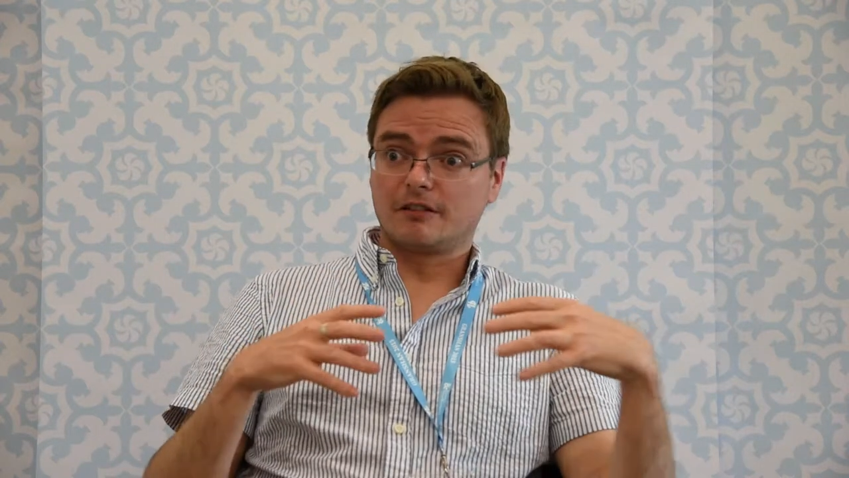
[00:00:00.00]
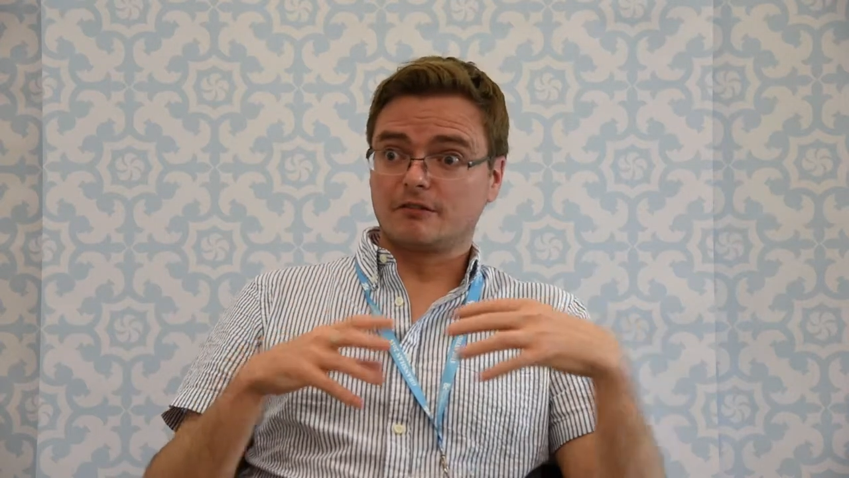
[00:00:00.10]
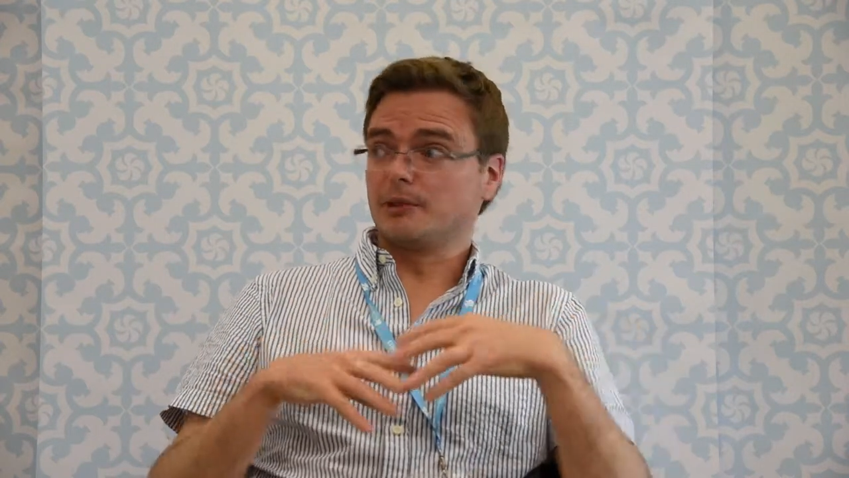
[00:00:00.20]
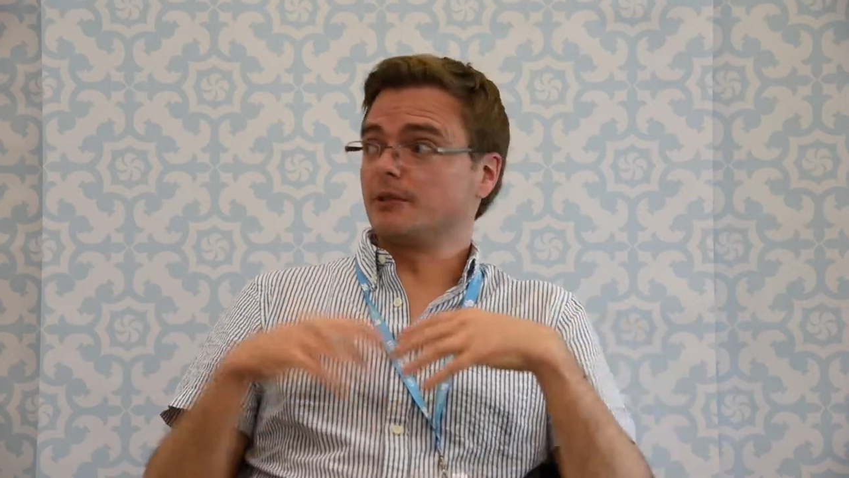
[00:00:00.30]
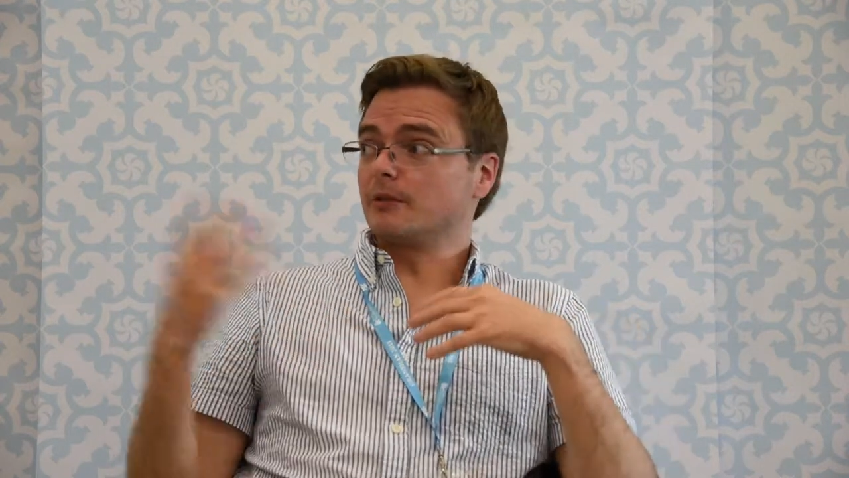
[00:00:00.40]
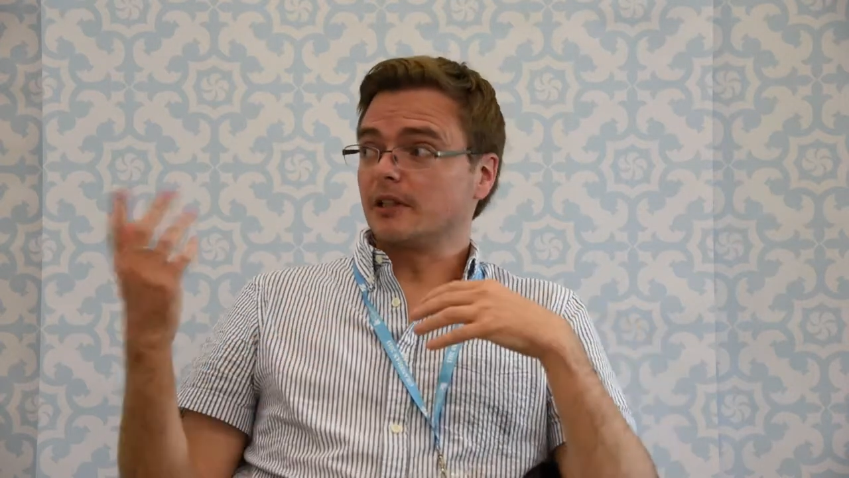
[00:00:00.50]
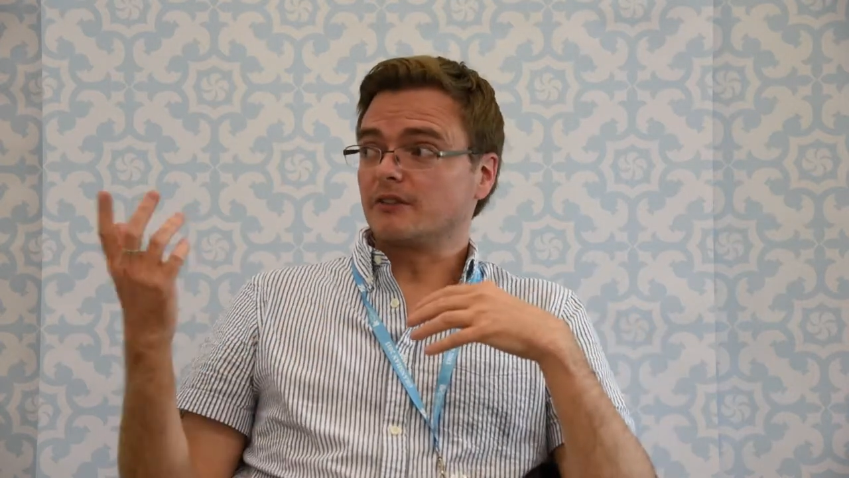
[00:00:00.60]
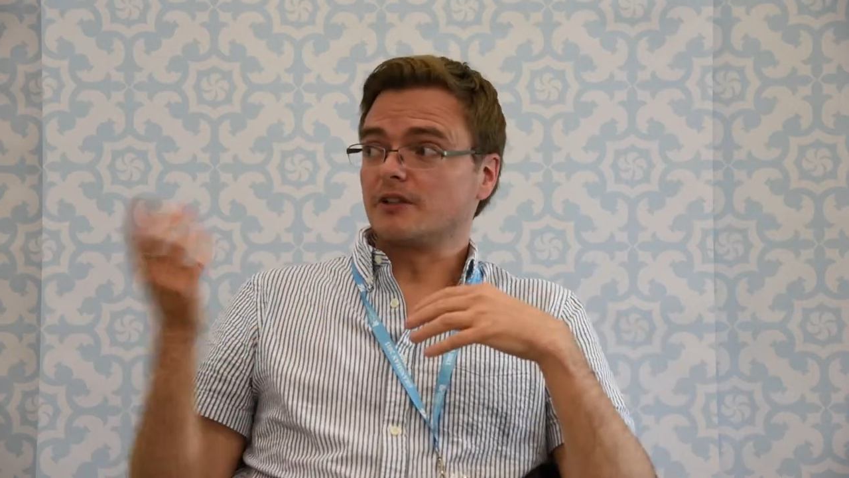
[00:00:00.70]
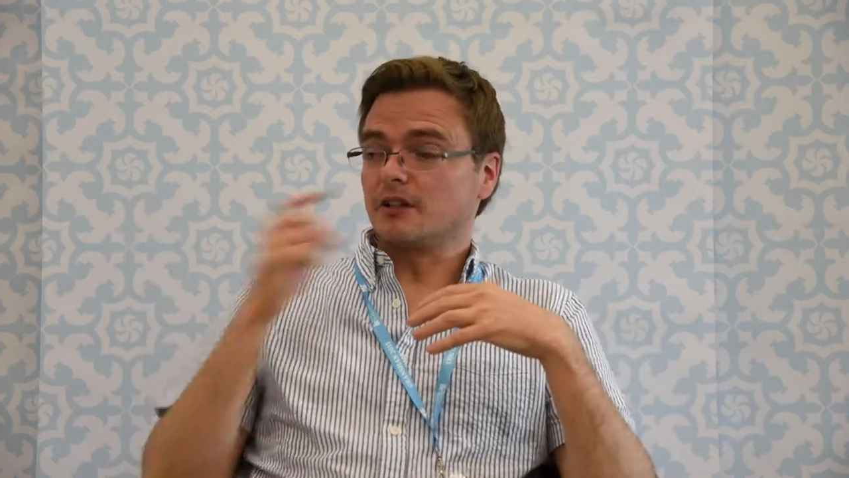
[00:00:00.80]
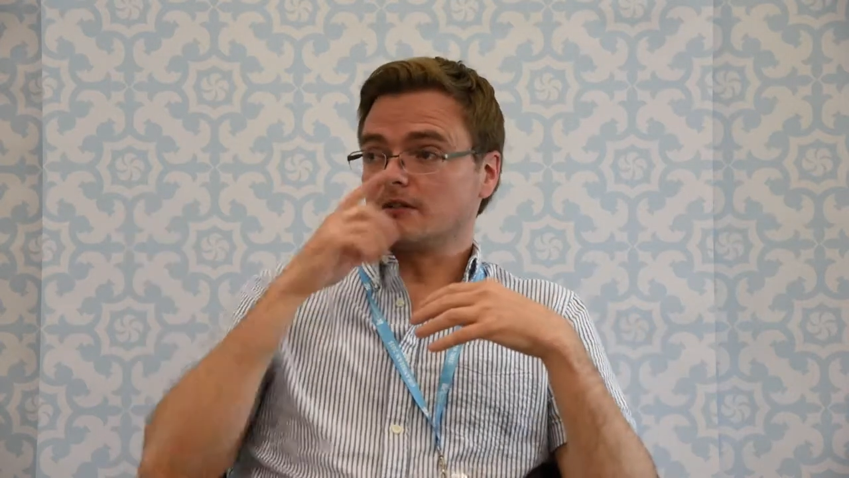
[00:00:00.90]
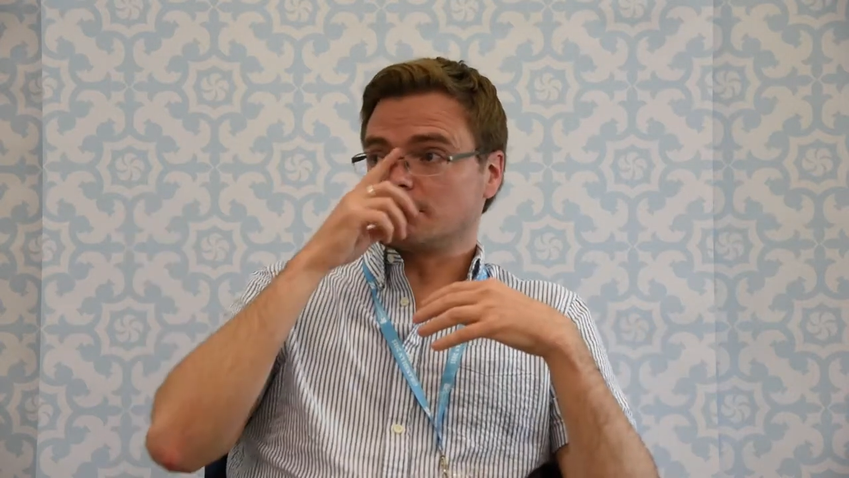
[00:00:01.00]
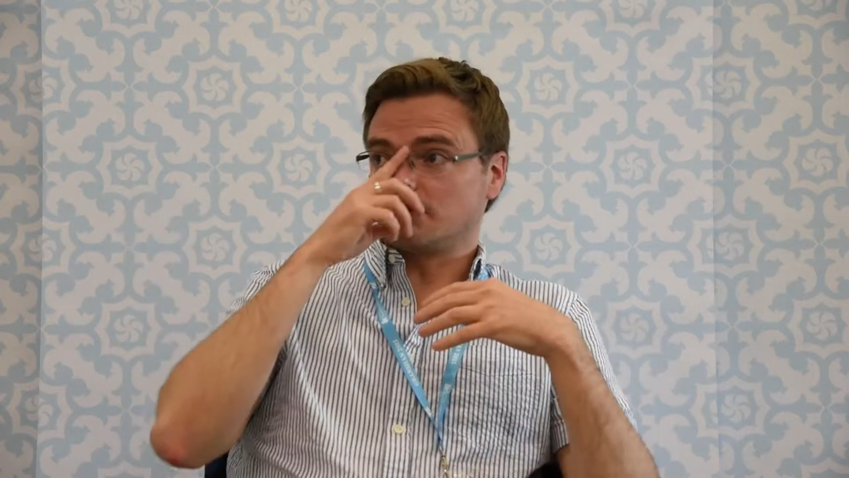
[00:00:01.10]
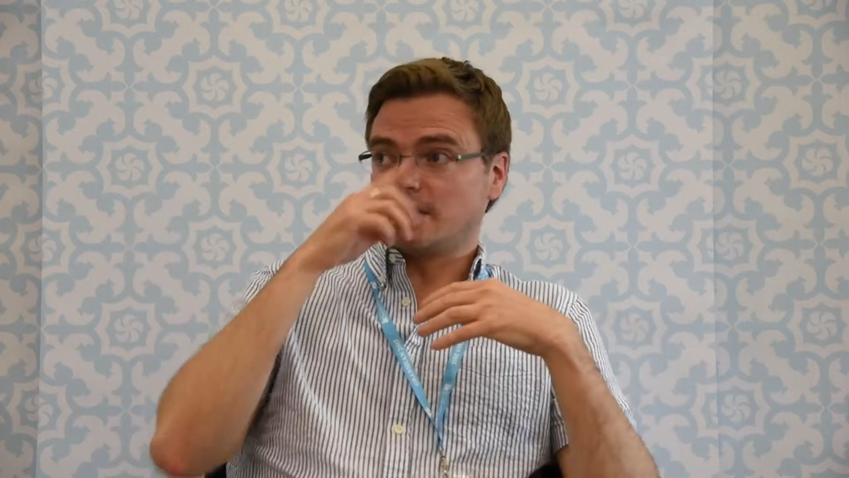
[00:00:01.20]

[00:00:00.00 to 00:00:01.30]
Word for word: and I've been talking to Gil